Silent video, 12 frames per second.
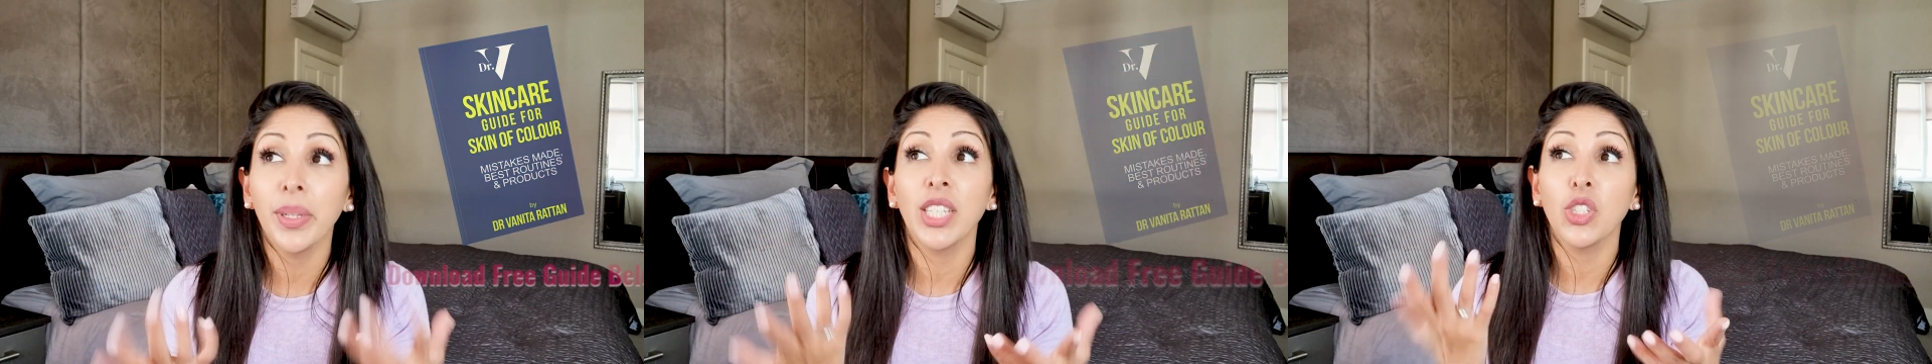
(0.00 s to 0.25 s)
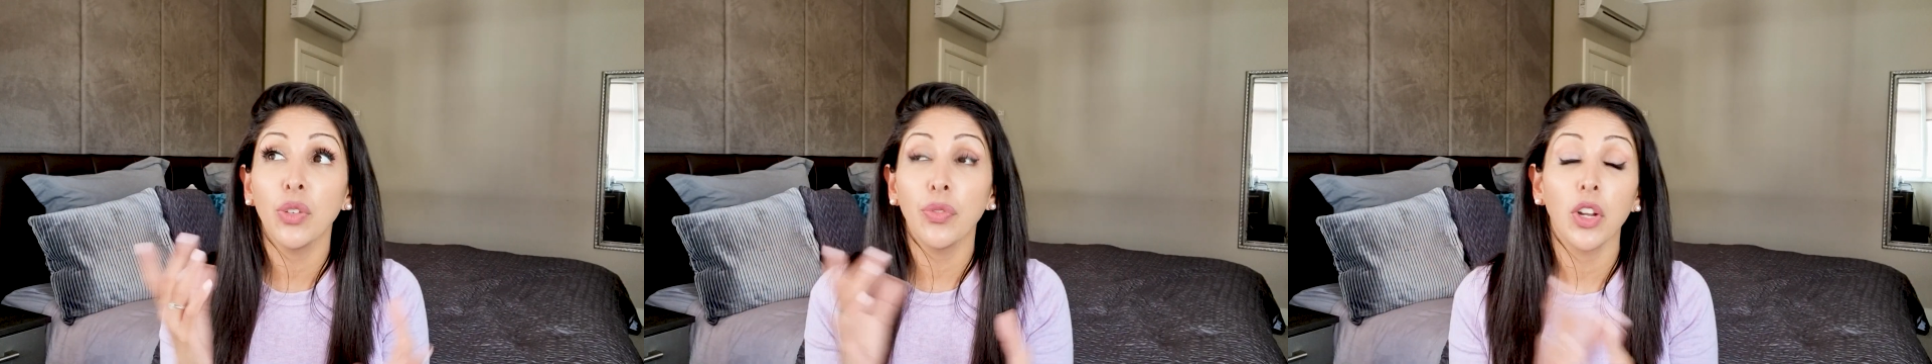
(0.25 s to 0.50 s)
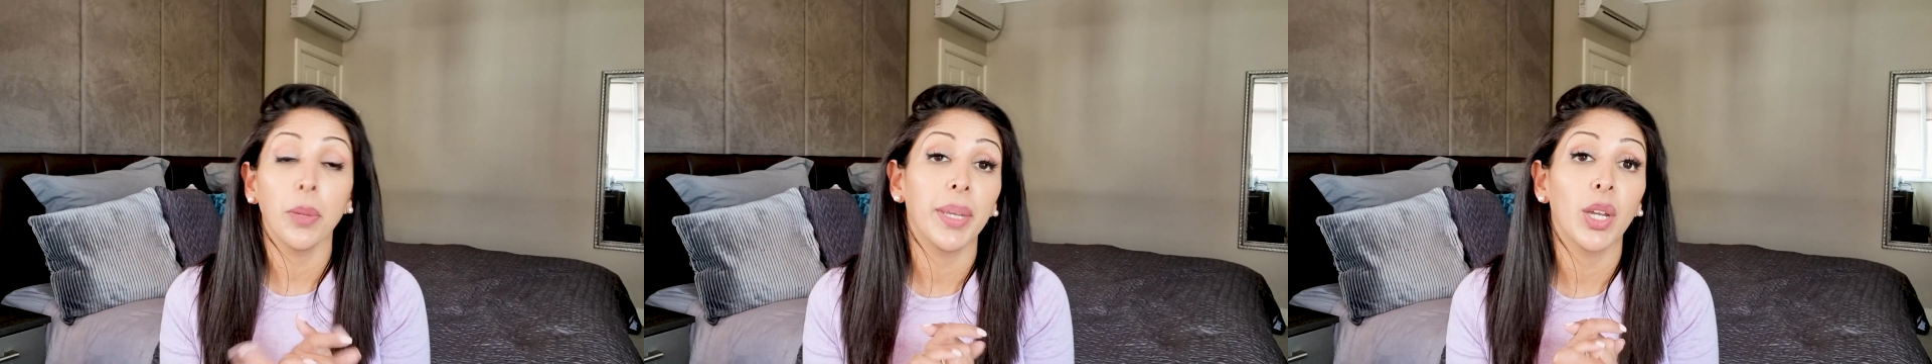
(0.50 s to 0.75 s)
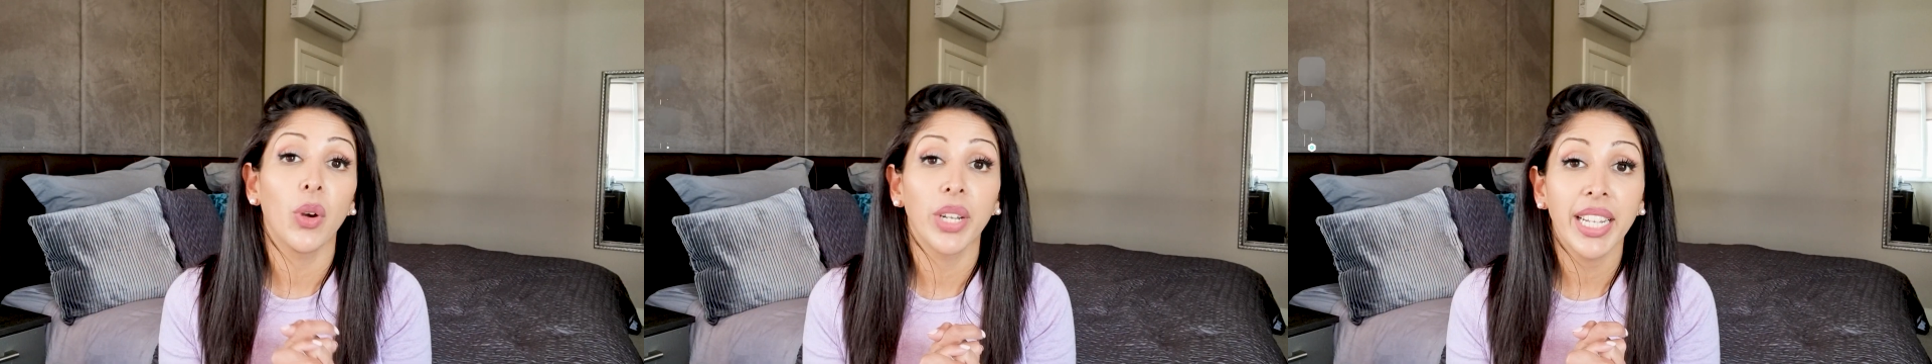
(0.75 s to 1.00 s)
Please do follow
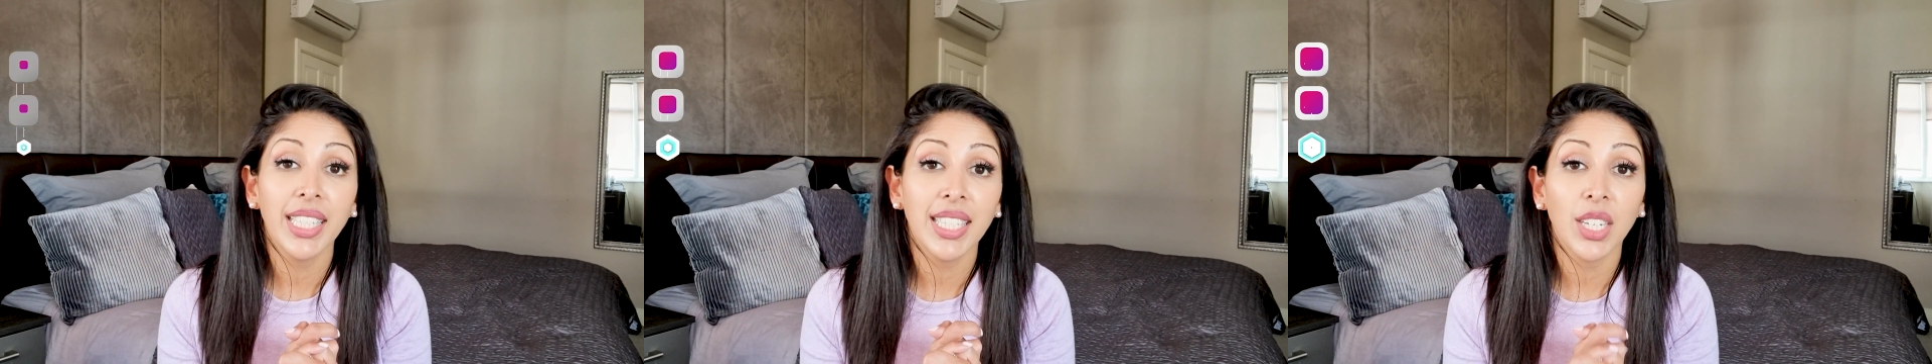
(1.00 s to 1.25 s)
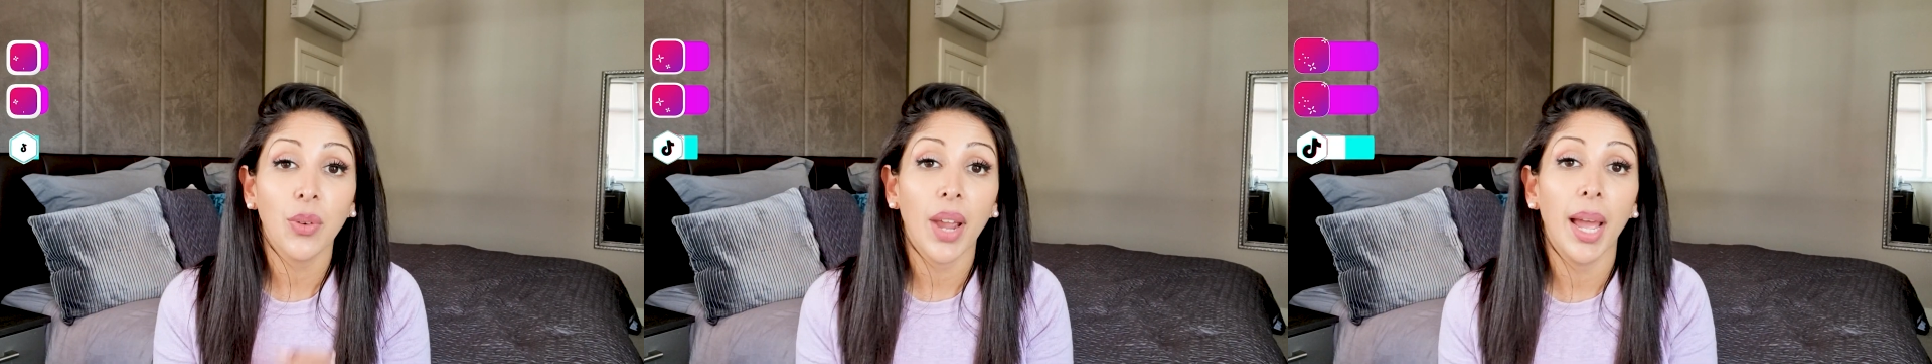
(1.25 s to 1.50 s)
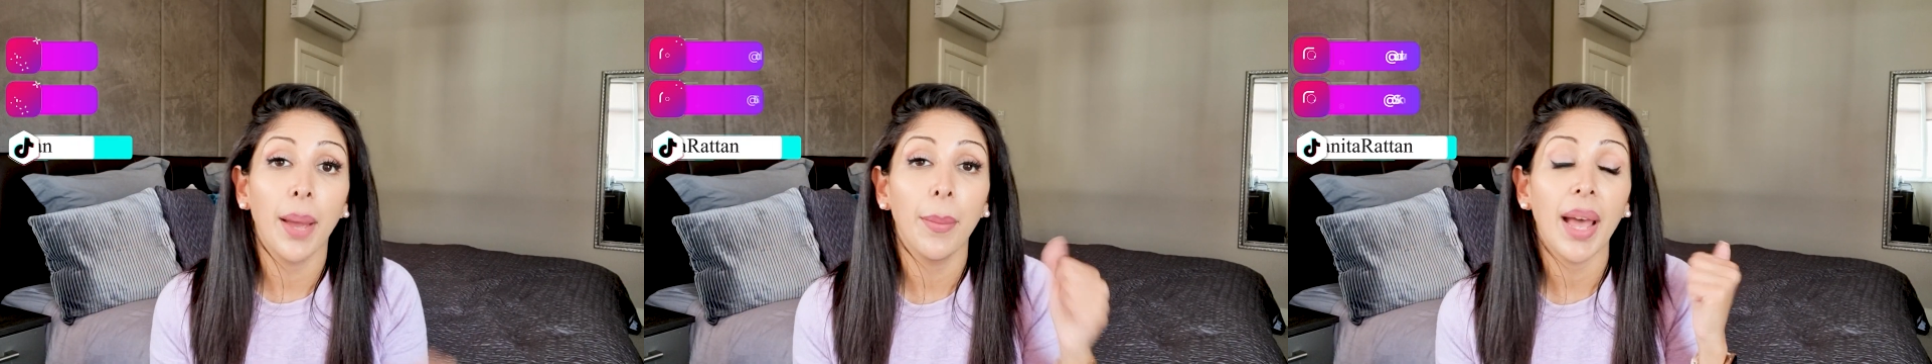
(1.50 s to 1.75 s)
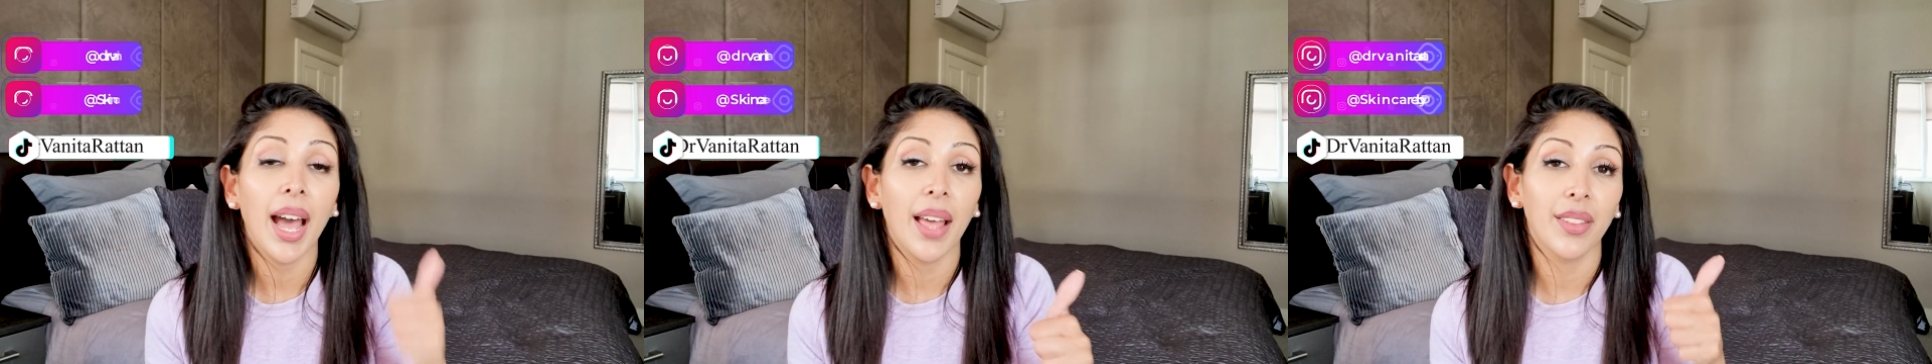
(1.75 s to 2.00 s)
me on Instagram
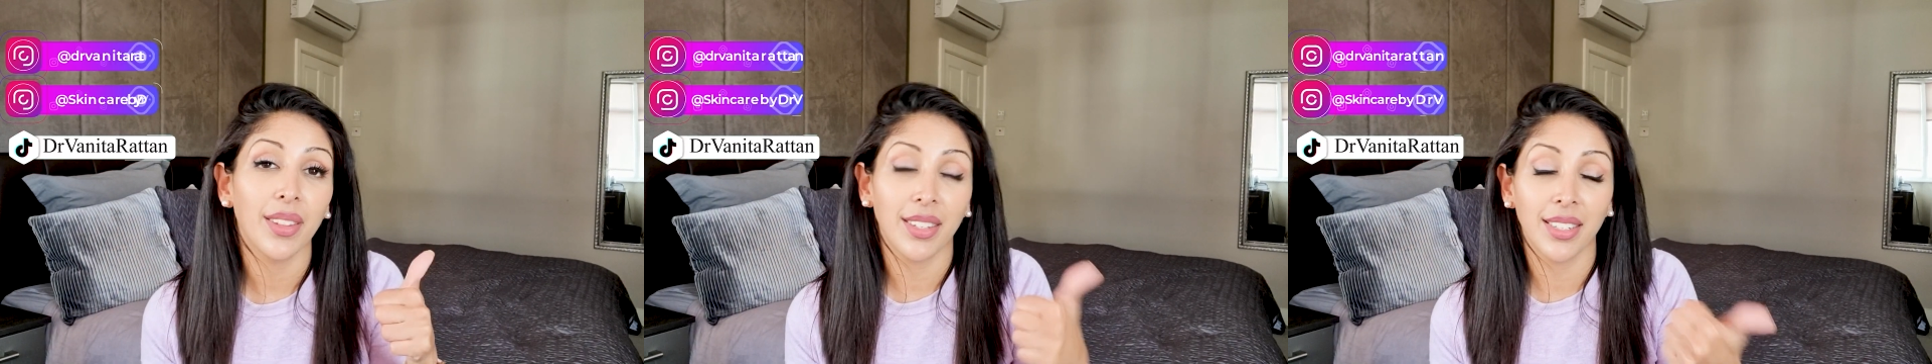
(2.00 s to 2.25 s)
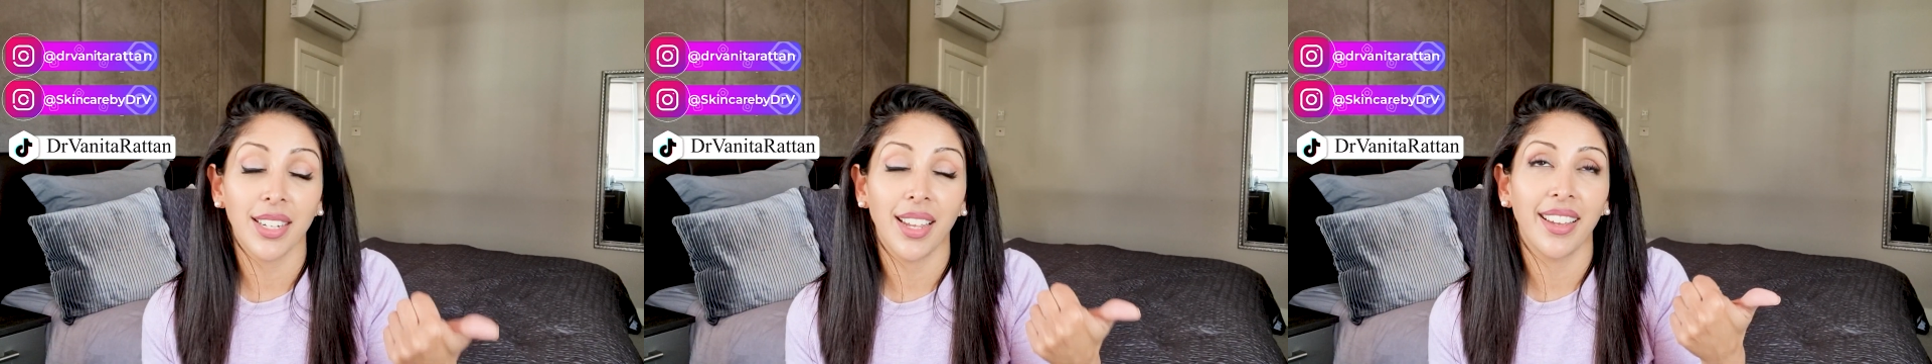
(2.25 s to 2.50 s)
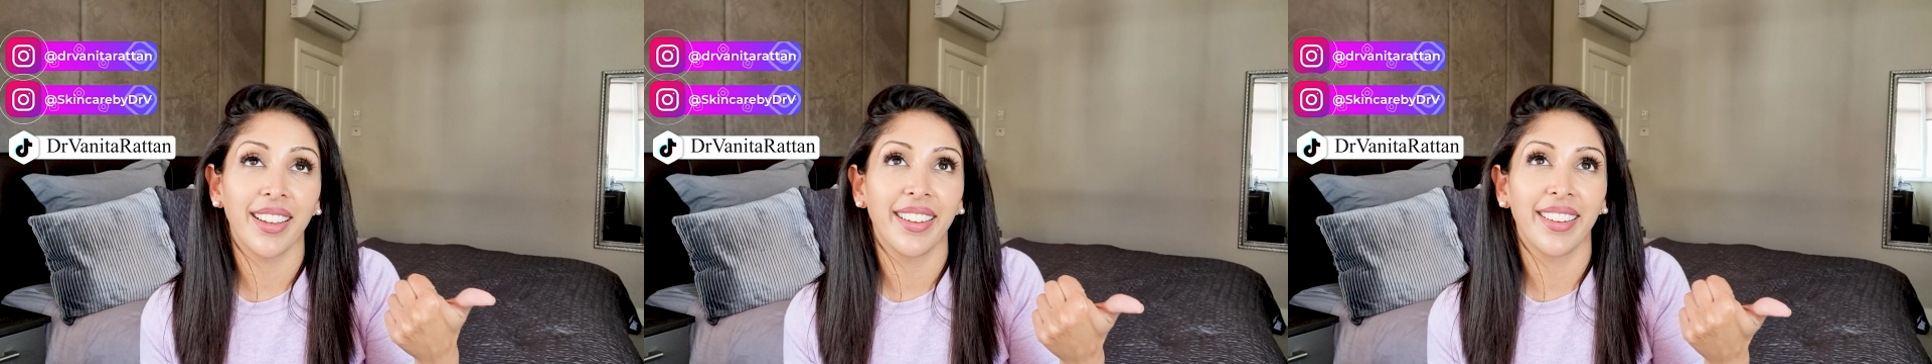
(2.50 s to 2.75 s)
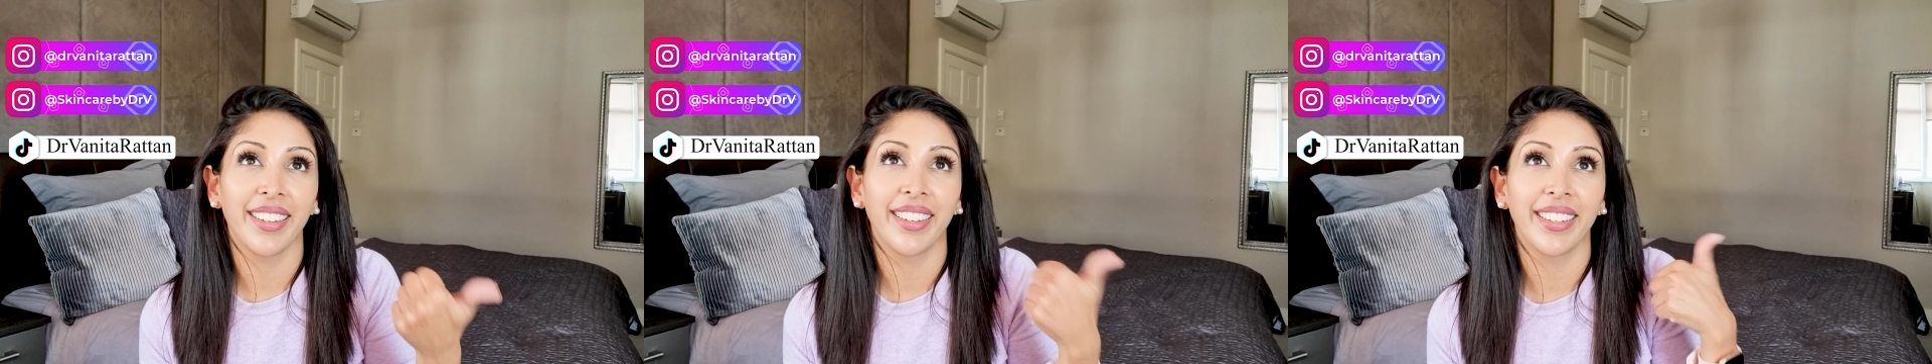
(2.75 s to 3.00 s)
at
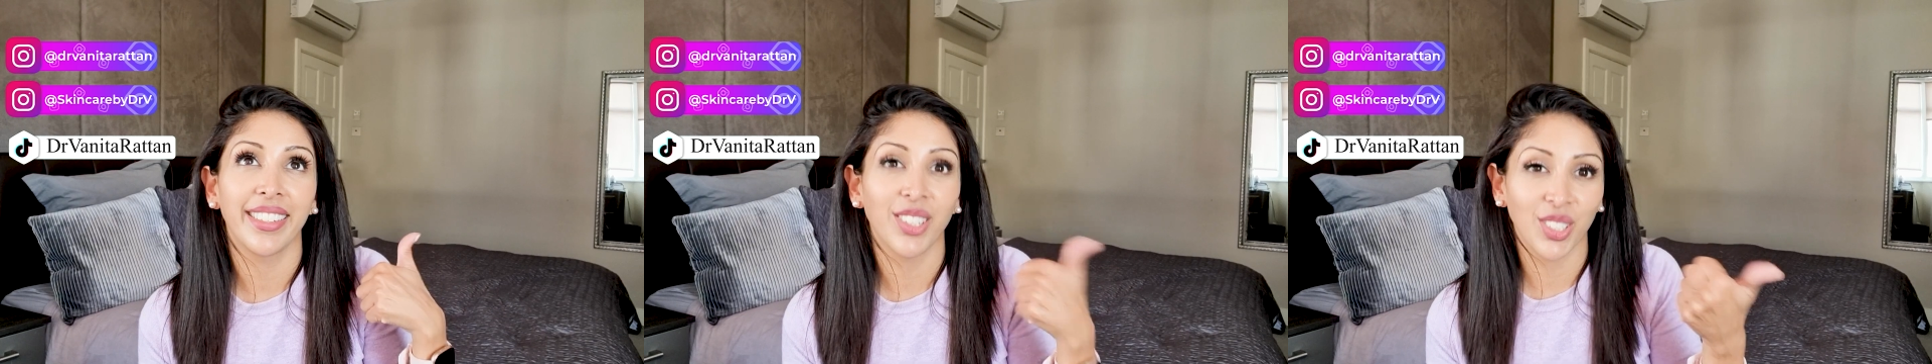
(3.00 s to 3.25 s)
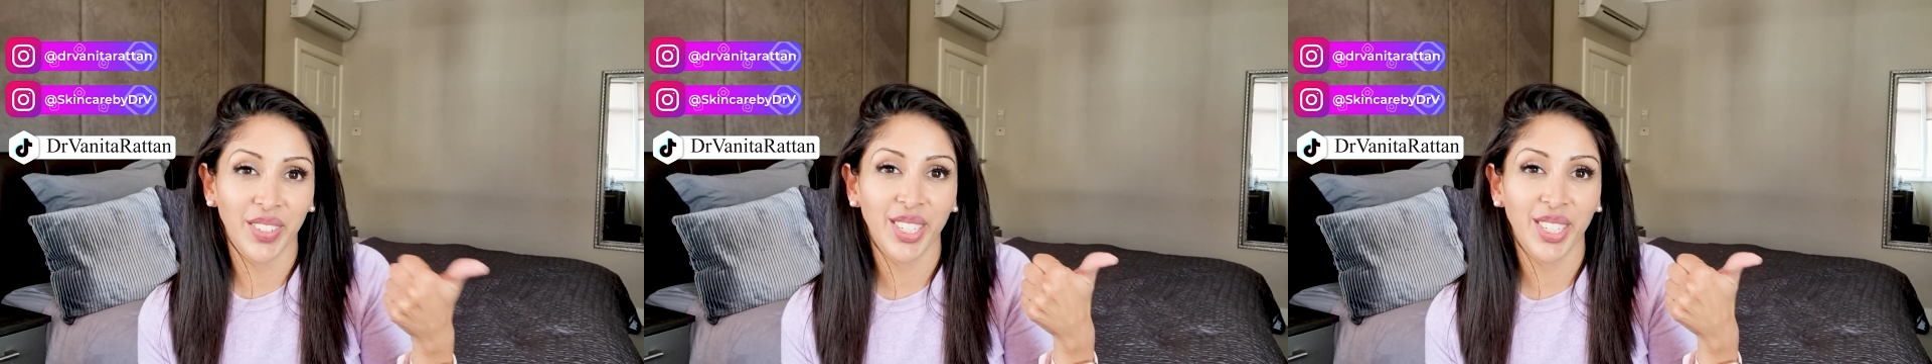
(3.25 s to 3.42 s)
uh, Dr.